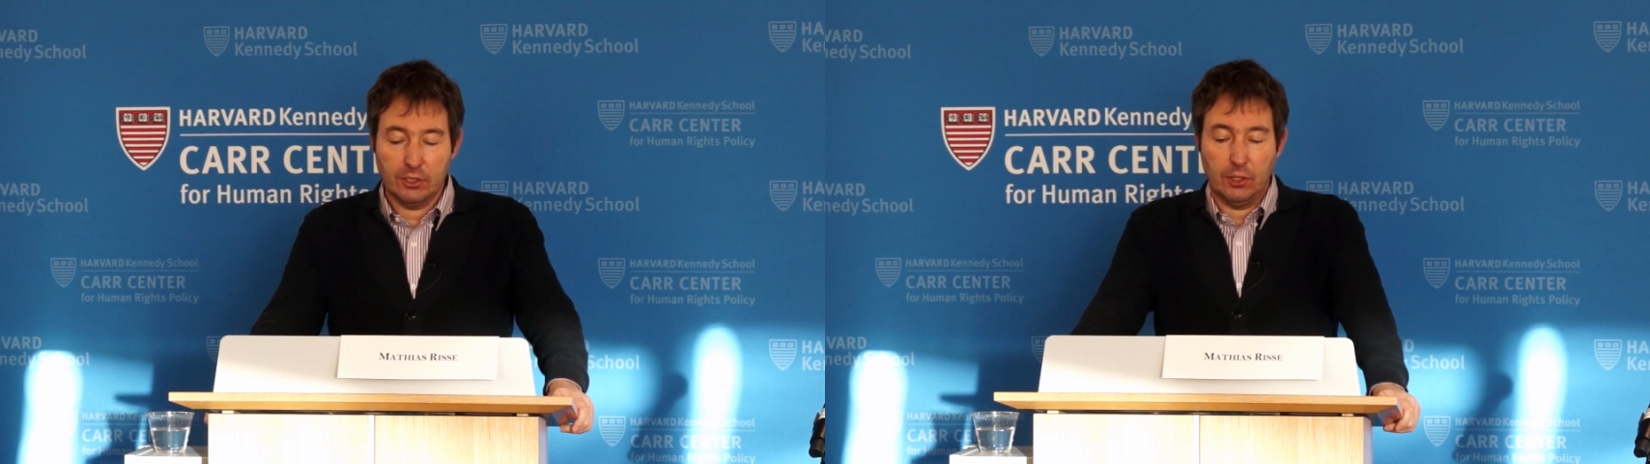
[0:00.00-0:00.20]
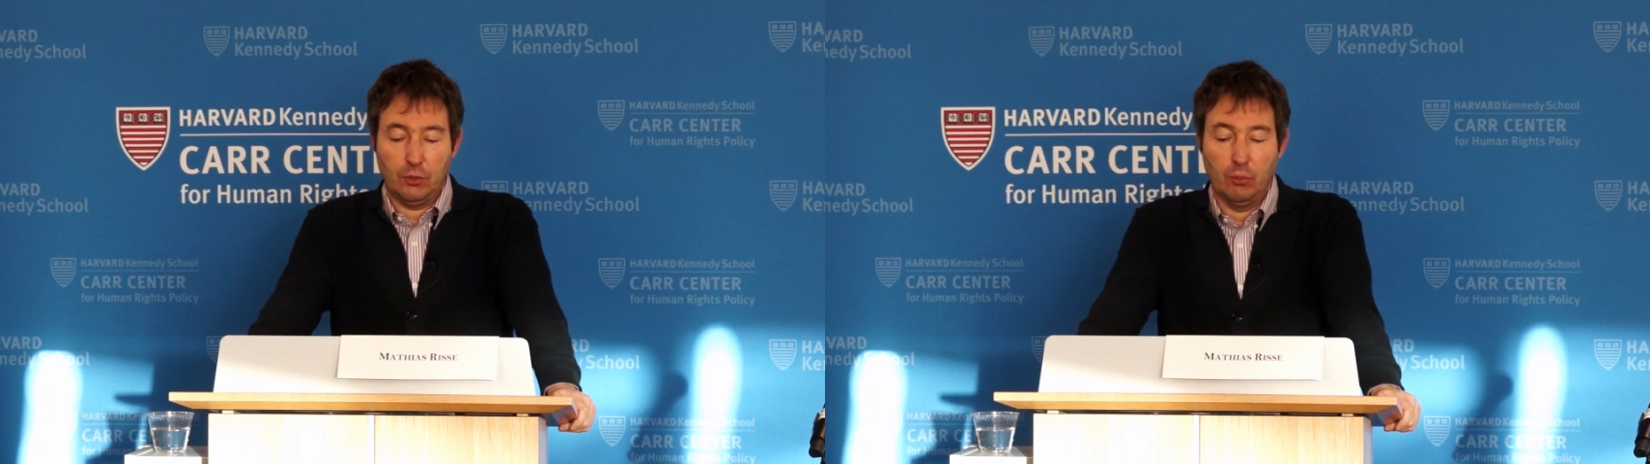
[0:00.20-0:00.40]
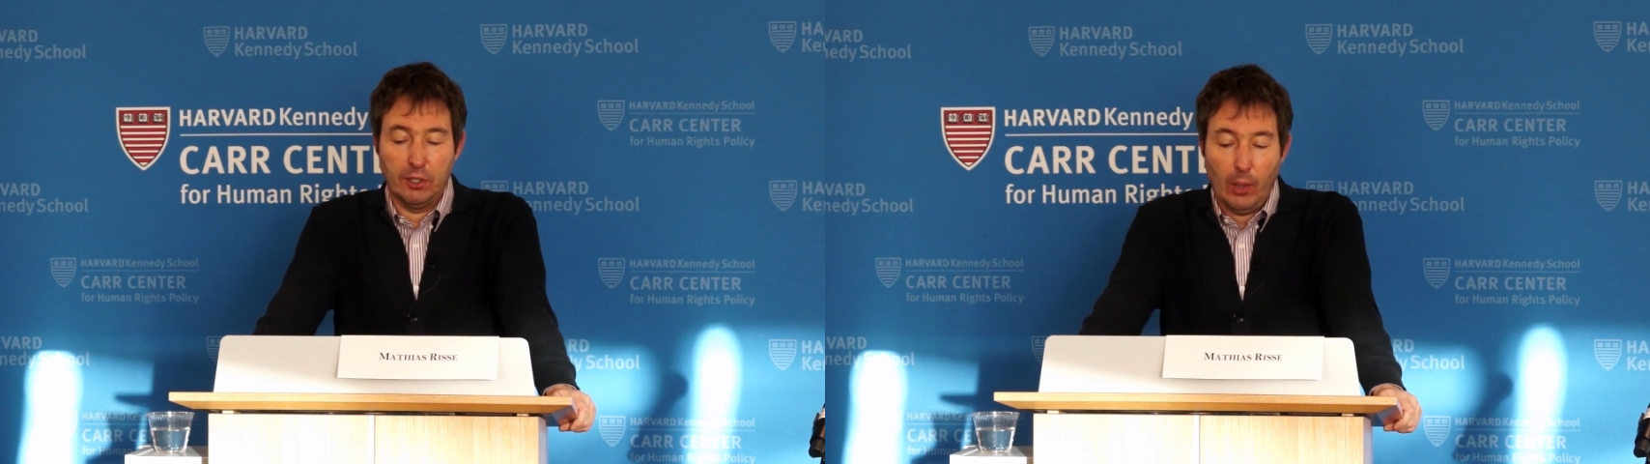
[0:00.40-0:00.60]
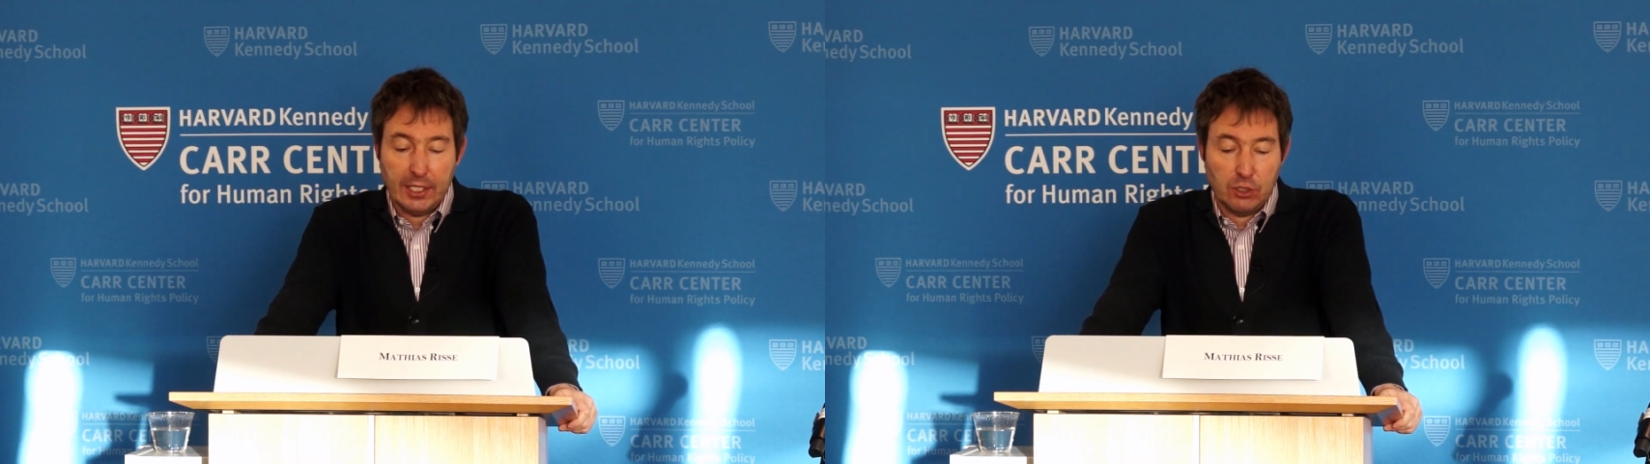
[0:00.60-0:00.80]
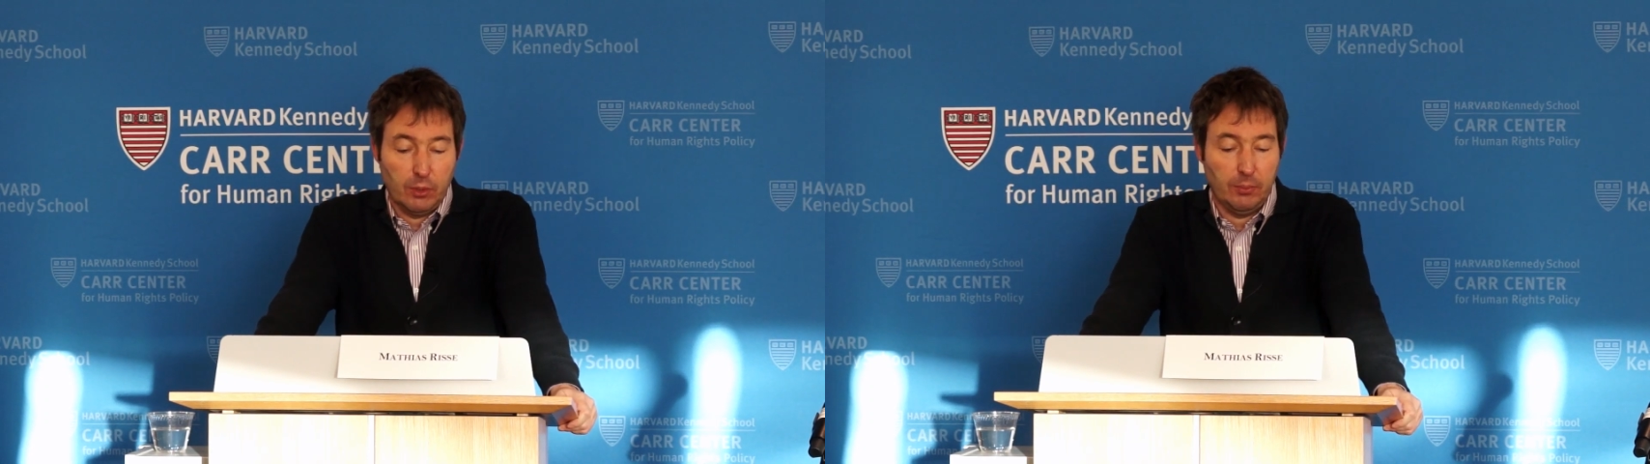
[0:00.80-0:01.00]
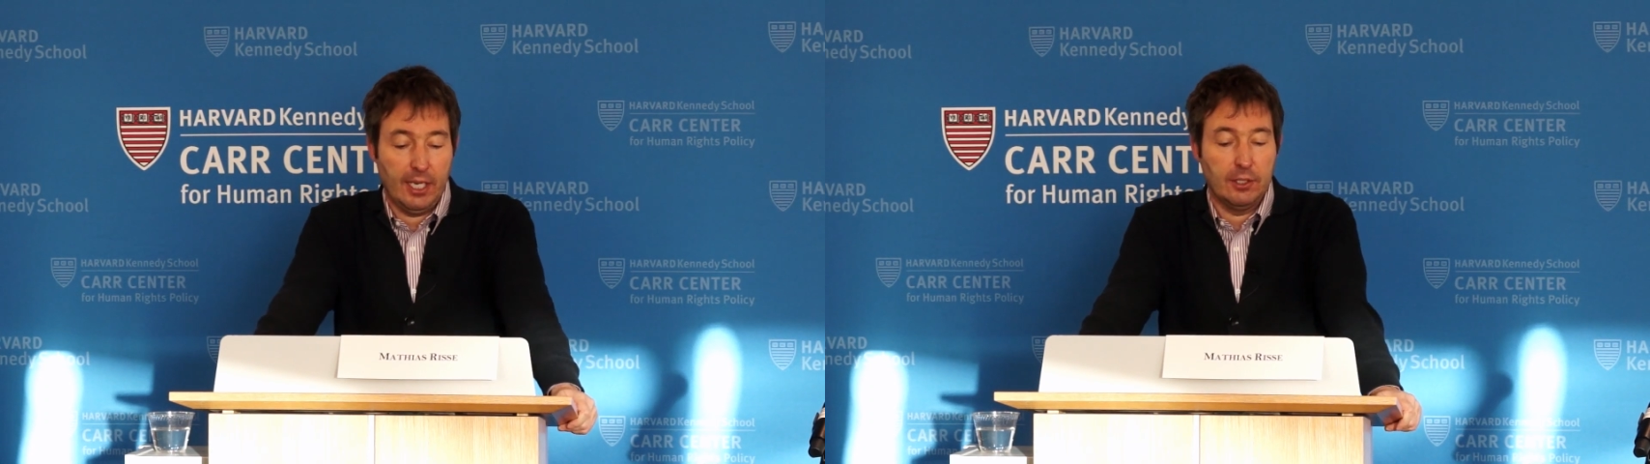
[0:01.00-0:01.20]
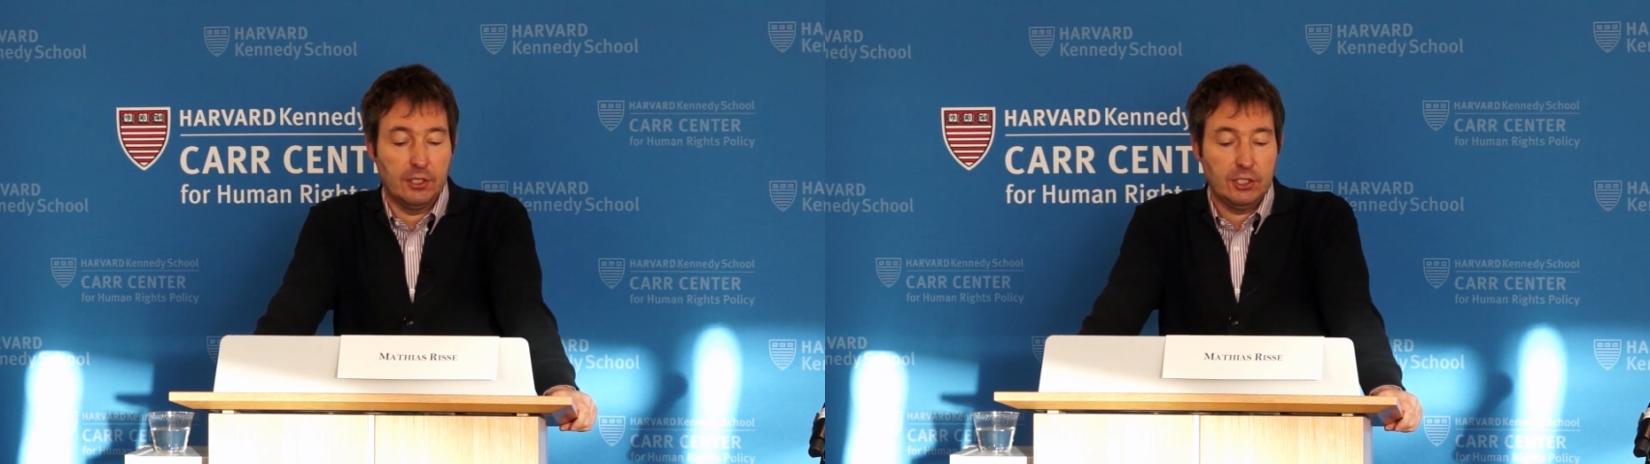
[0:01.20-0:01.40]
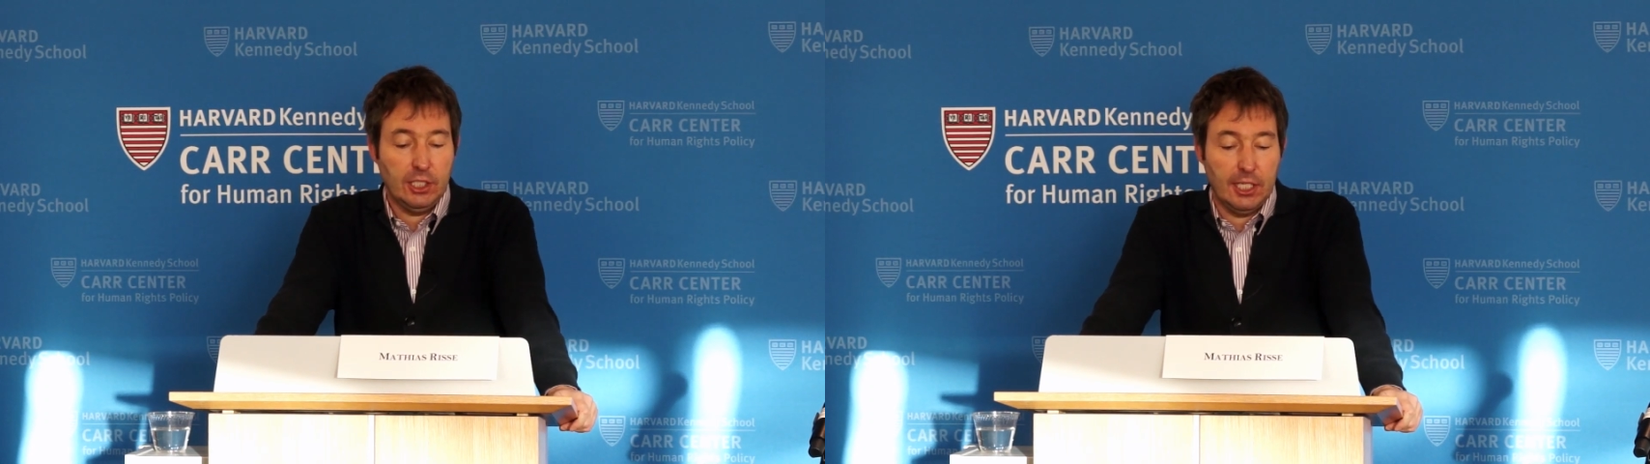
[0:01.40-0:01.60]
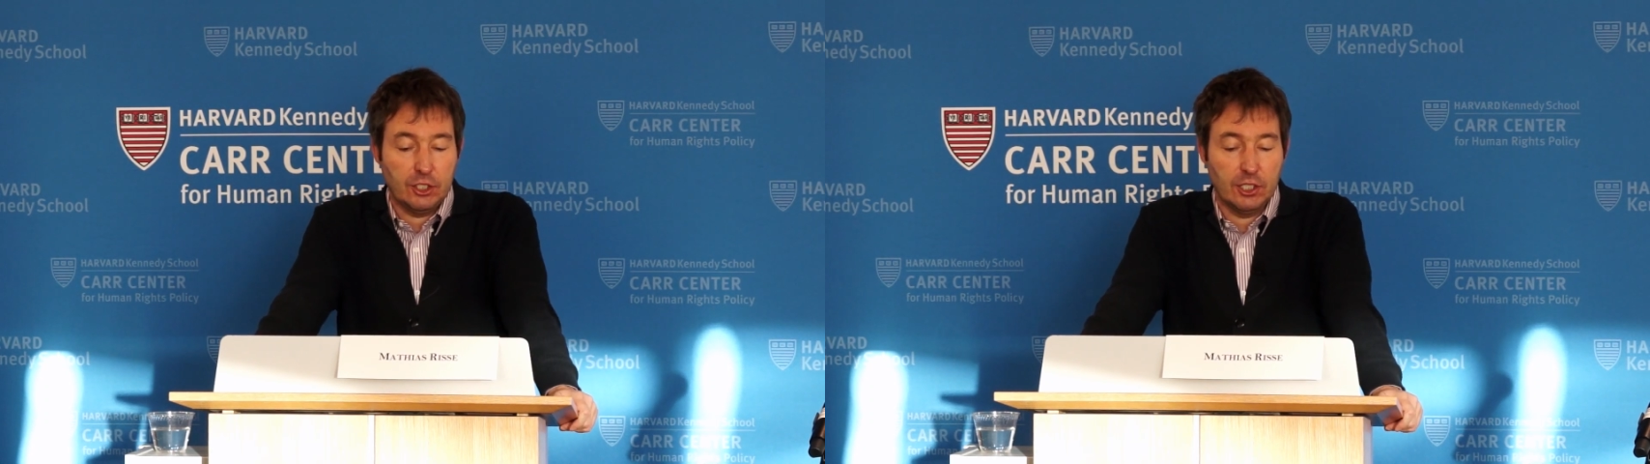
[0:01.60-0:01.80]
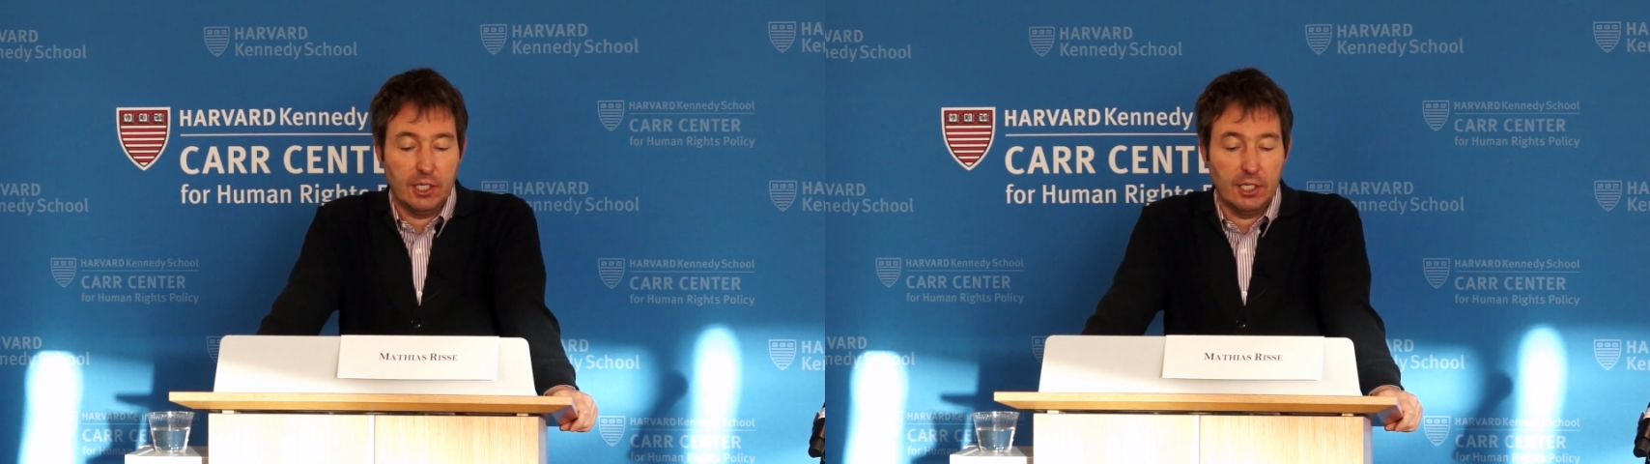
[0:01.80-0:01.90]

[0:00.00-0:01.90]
is that human rights will be under siege